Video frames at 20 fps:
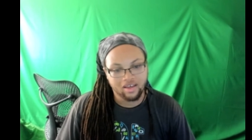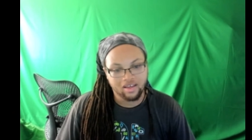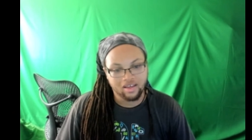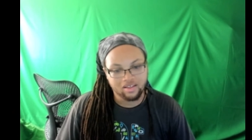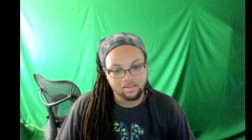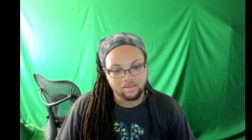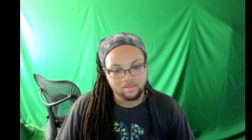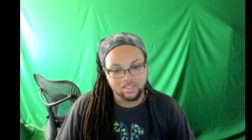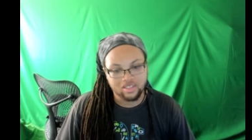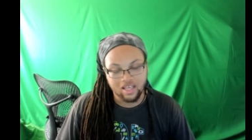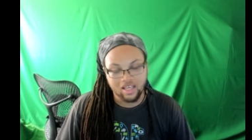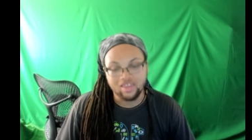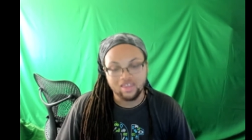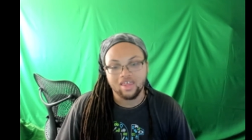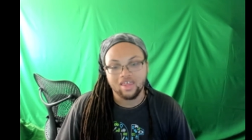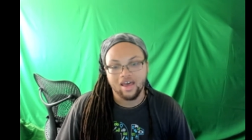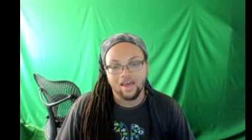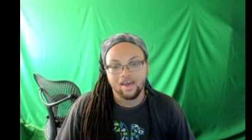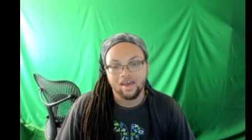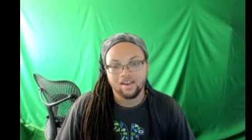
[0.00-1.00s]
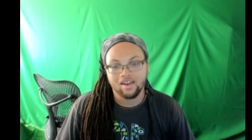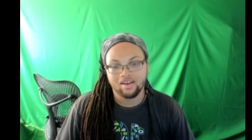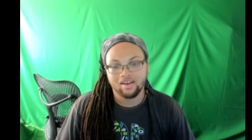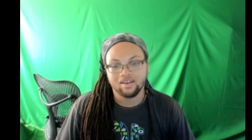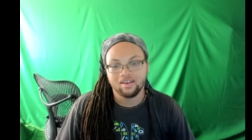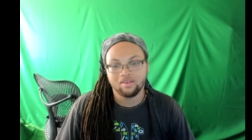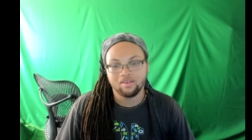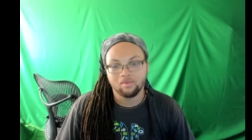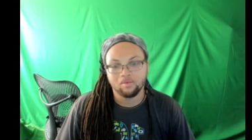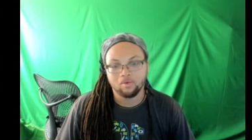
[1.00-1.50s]
said that
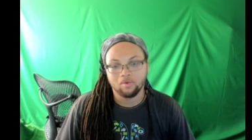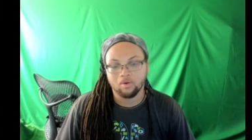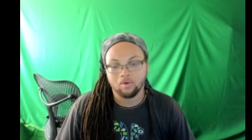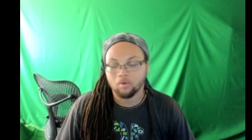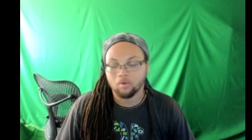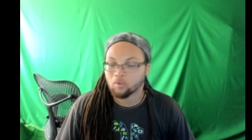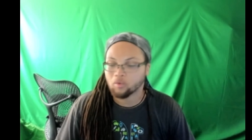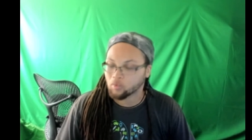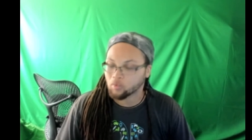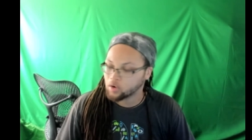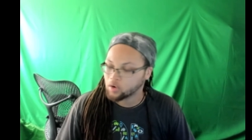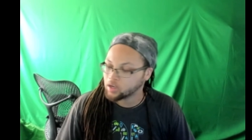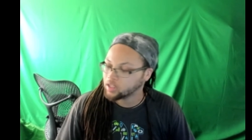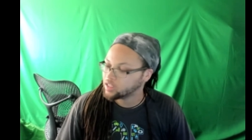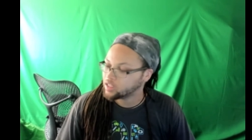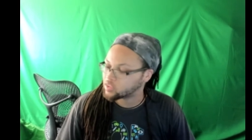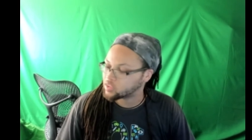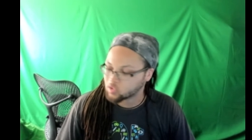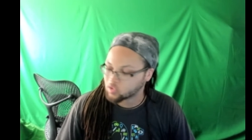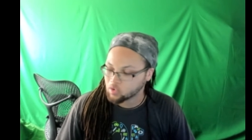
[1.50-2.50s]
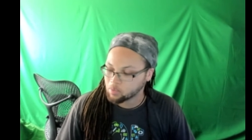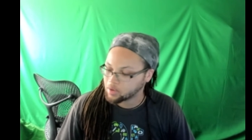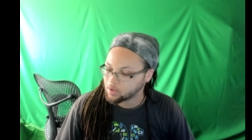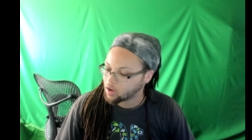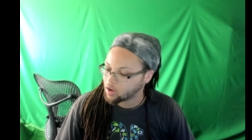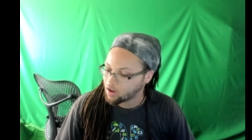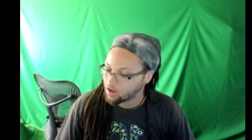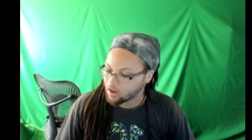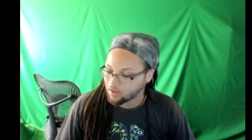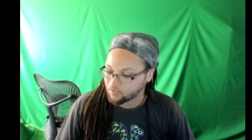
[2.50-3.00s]
really threw me
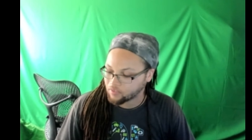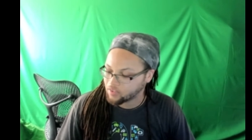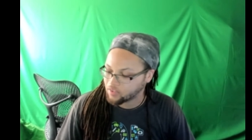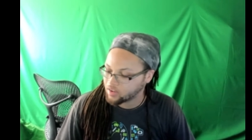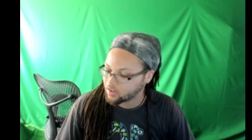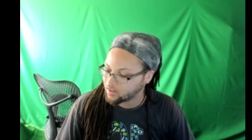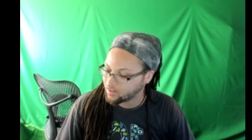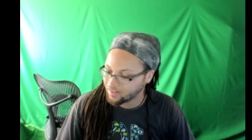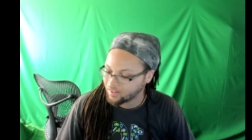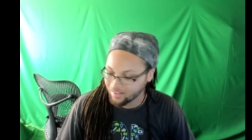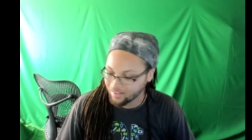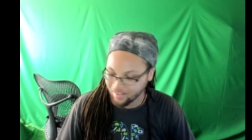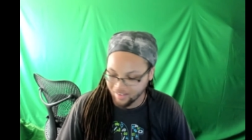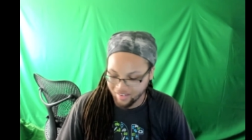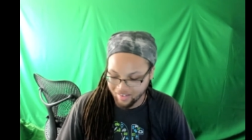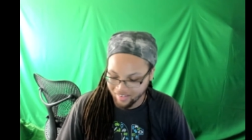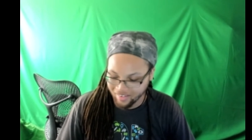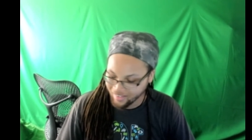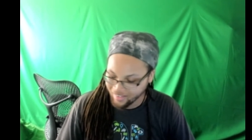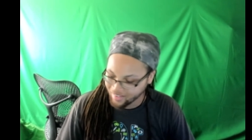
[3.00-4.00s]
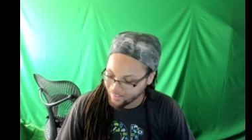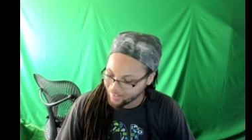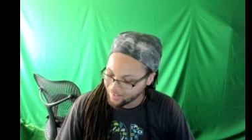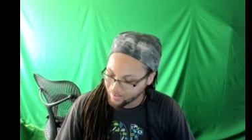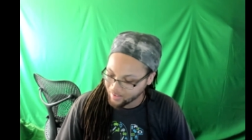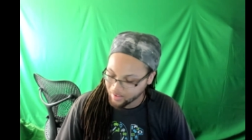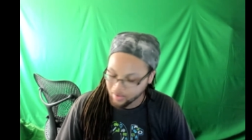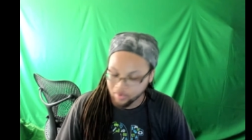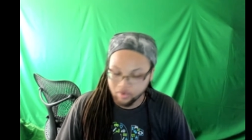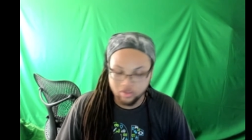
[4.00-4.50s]
off.
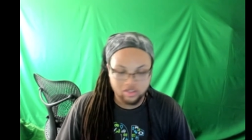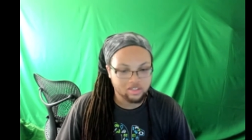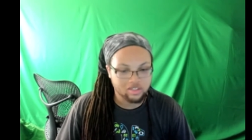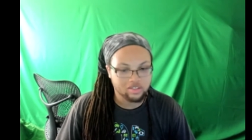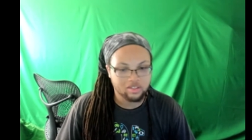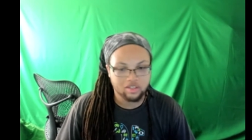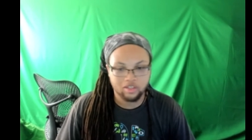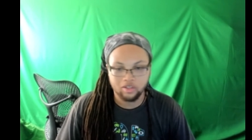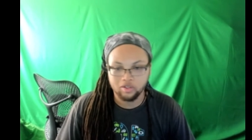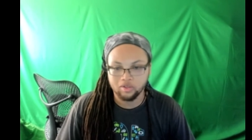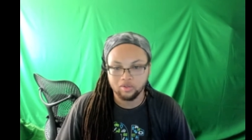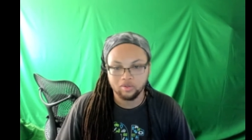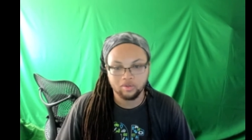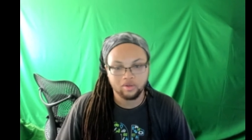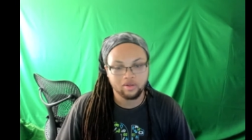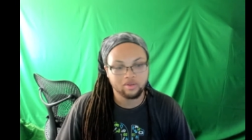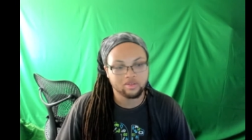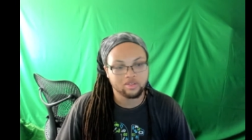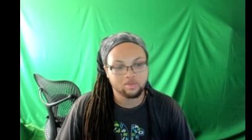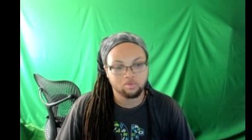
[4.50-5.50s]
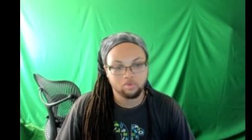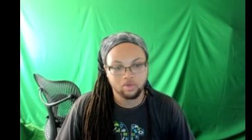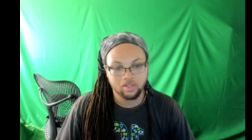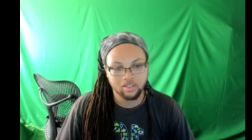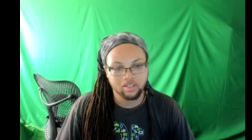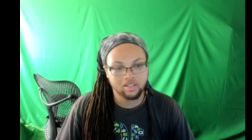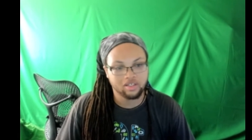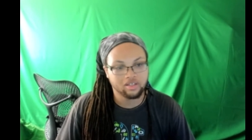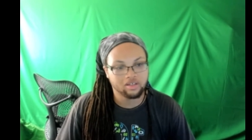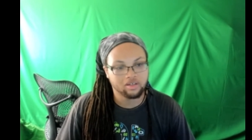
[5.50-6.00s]
It was
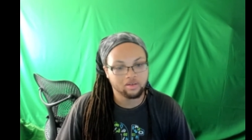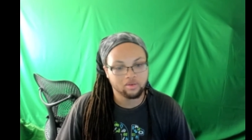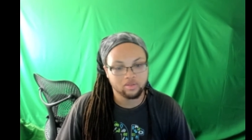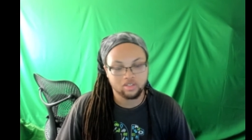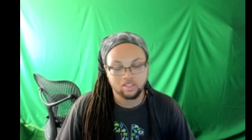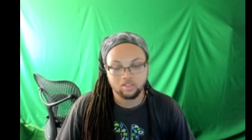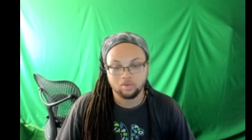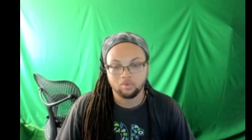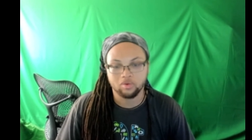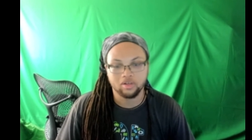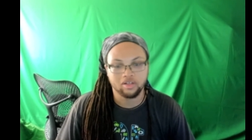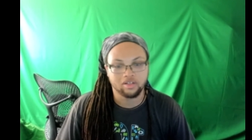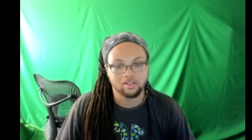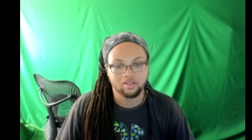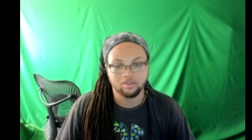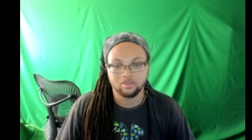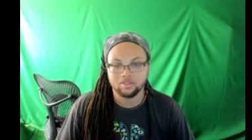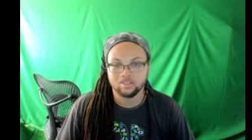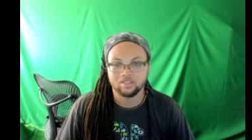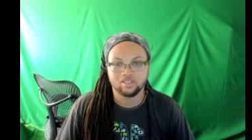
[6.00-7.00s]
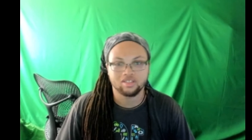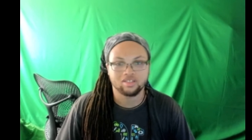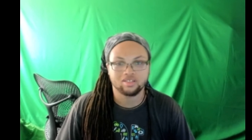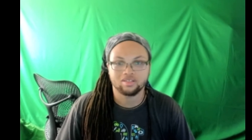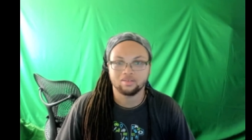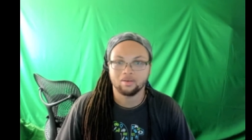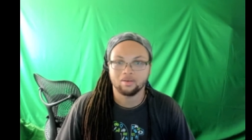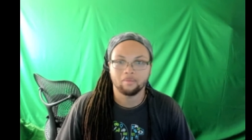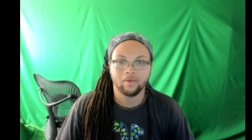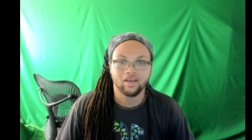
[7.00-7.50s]
surreal. It was just
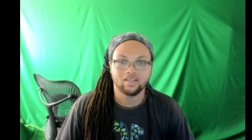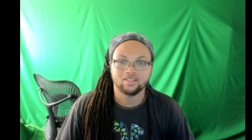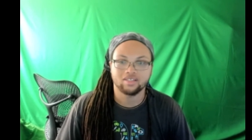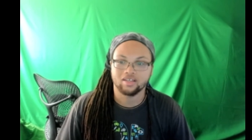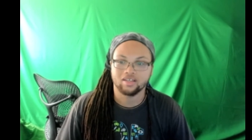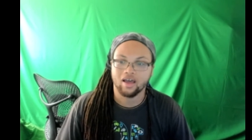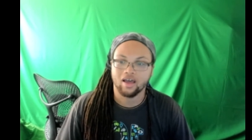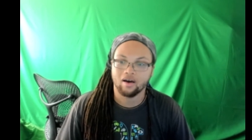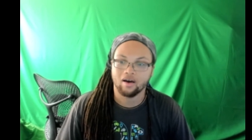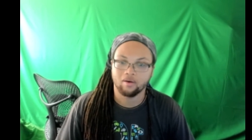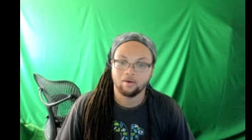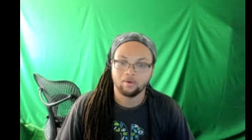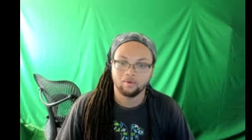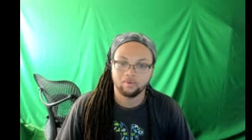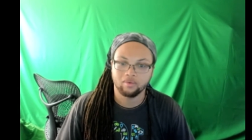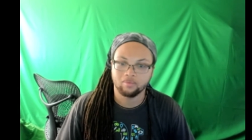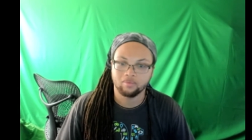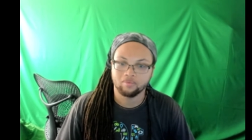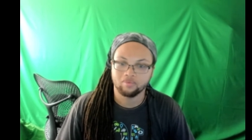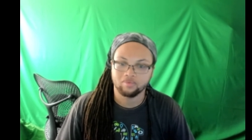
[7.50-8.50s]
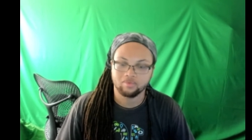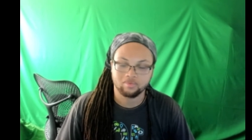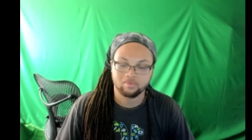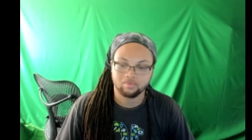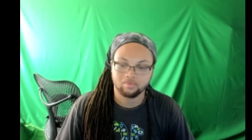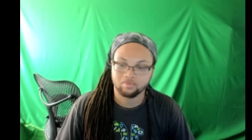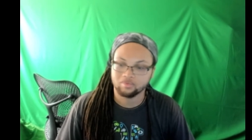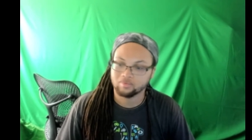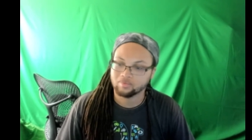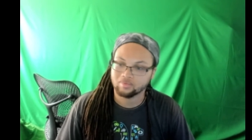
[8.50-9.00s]
amazing how
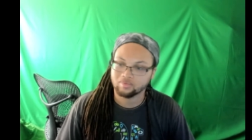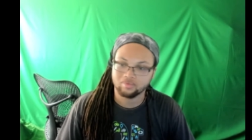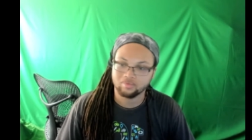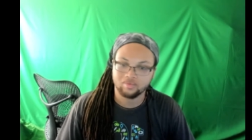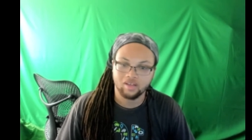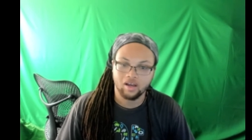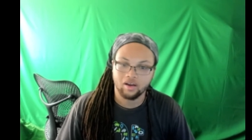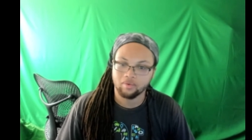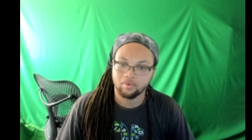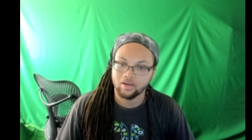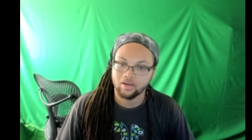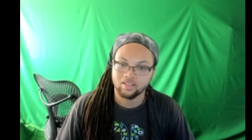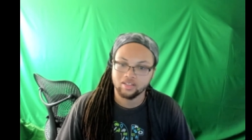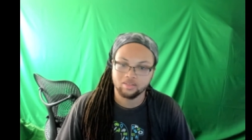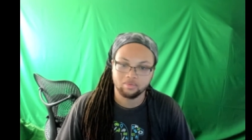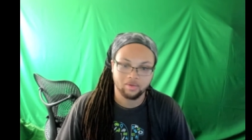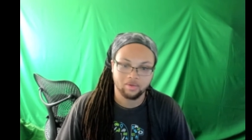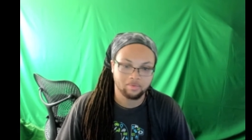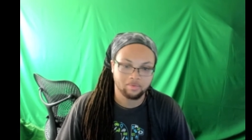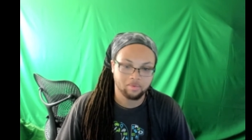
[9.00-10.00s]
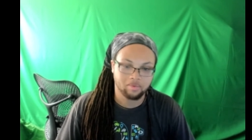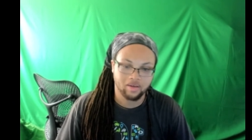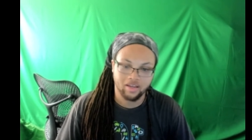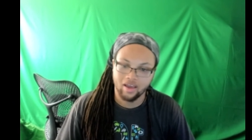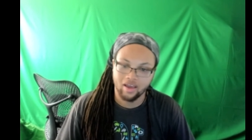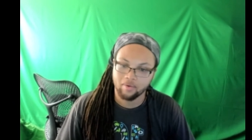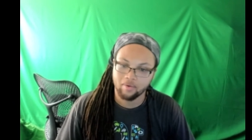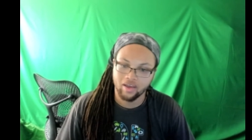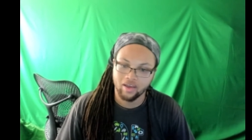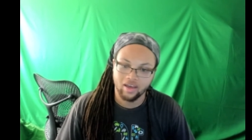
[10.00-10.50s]
it was. But
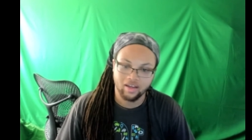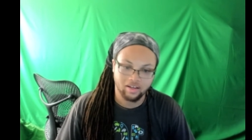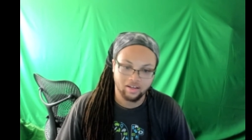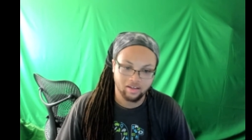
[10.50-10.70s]
yeah, we had